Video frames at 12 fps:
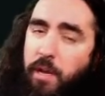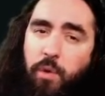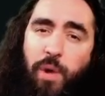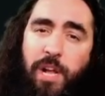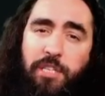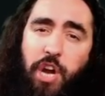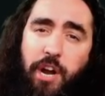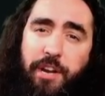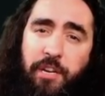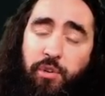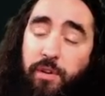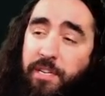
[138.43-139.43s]
will turn
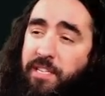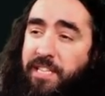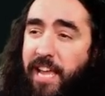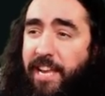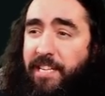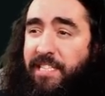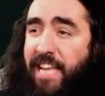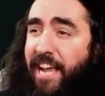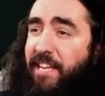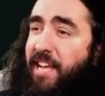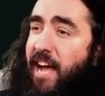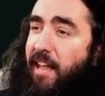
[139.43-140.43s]
into an
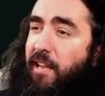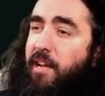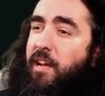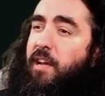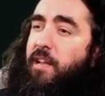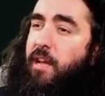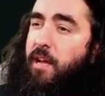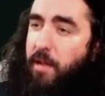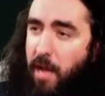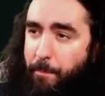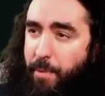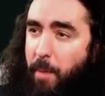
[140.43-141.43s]
insectile
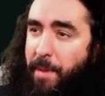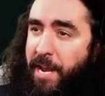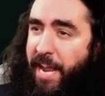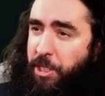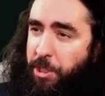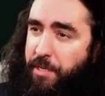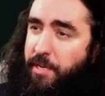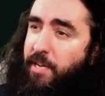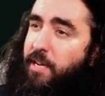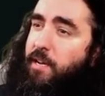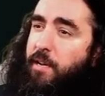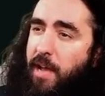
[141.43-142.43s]
abomination.
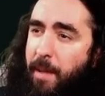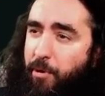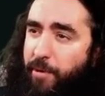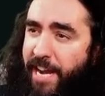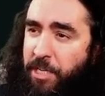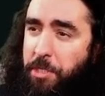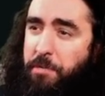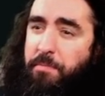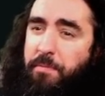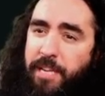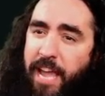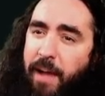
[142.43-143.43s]

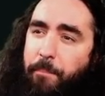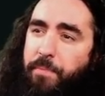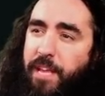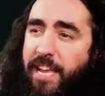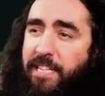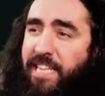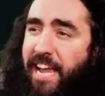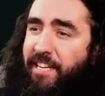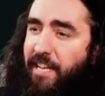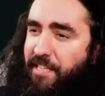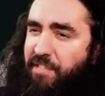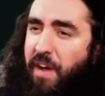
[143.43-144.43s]
Aberration? Yeah.
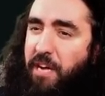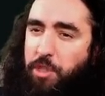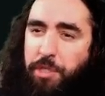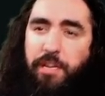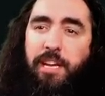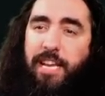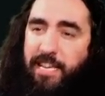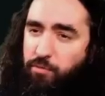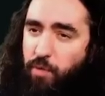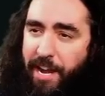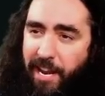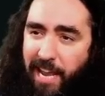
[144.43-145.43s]
Insectile dysfunction is
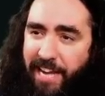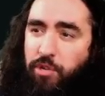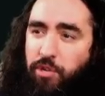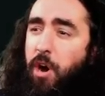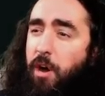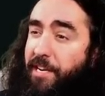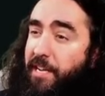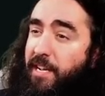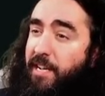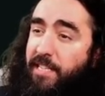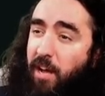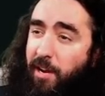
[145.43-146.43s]
what I like to call it.
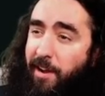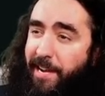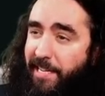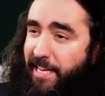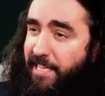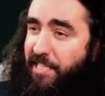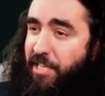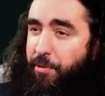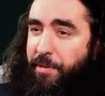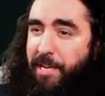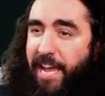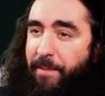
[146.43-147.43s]
So look at this
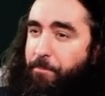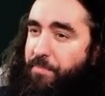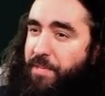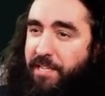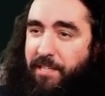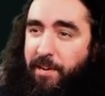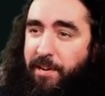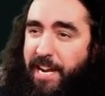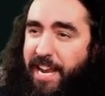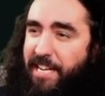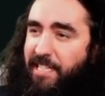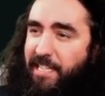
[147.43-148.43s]
dude, like looking
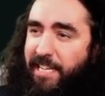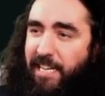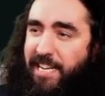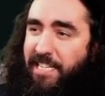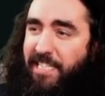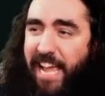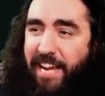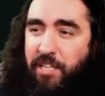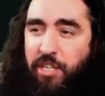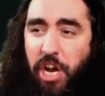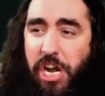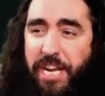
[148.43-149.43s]
at this little
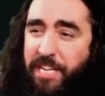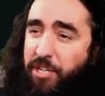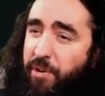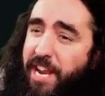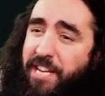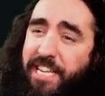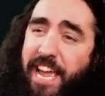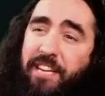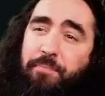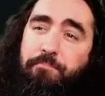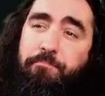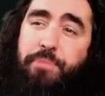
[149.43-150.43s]
insect, turning into the
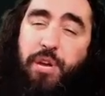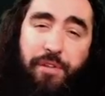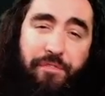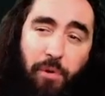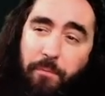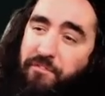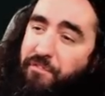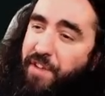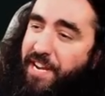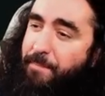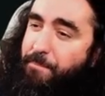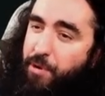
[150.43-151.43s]
insect, beautiful,
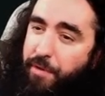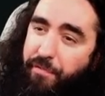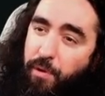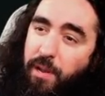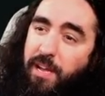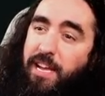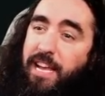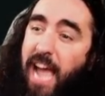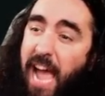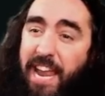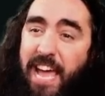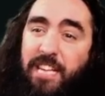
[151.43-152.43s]
freaking beautiful.
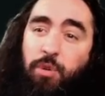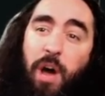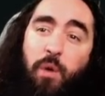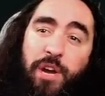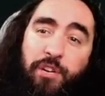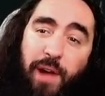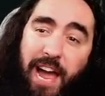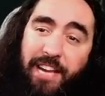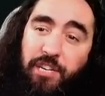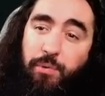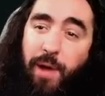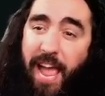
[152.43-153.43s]
And that is what we're trying
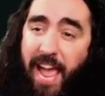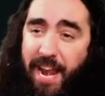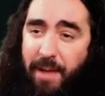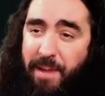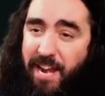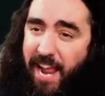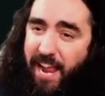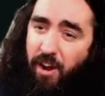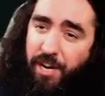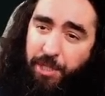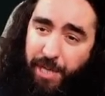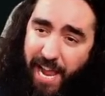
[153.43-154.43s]
to do. And I mean, hey,
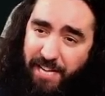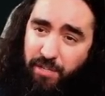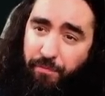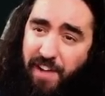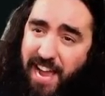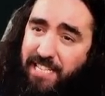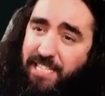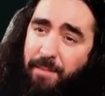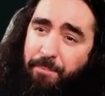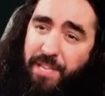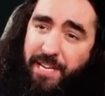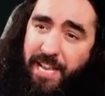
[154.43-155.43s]
our chance to find
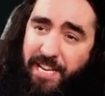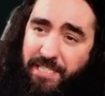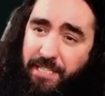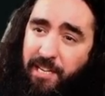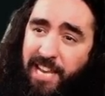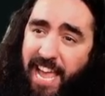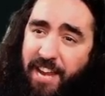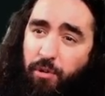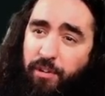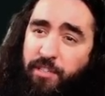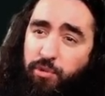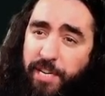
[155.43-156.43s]
something that isn't a land
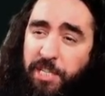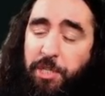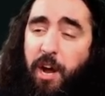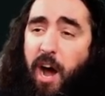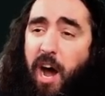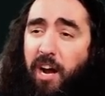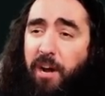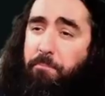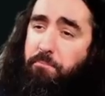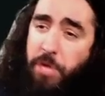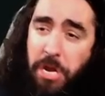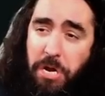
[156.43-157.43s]
or a creature are,
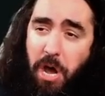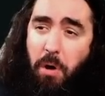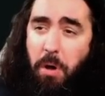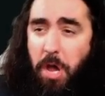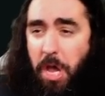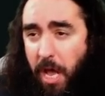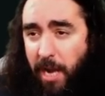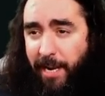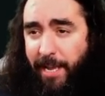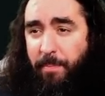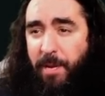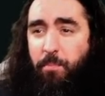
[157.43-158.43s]
you know, a
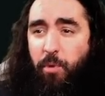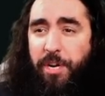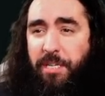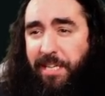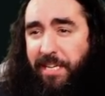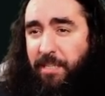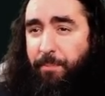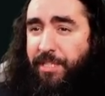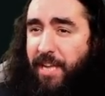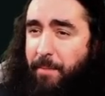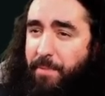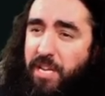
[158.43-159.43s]
little bit more than
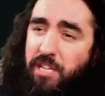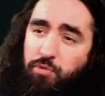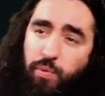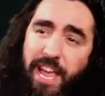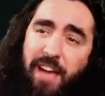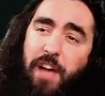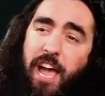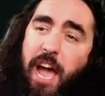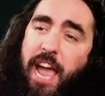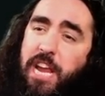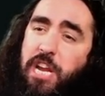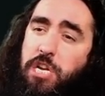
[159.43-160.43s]
60% because we have
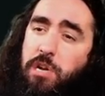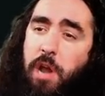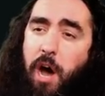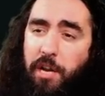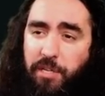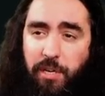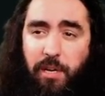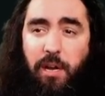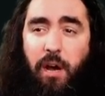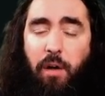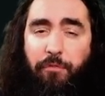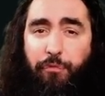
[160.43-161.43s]
a lot
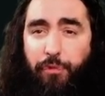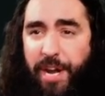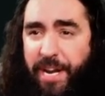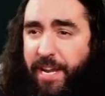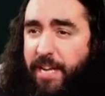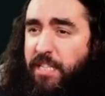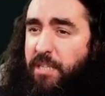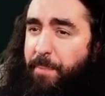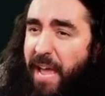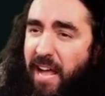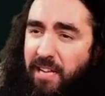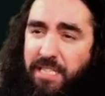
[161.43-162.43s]
of freaking
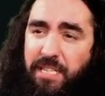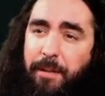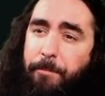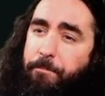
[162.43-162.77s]
spells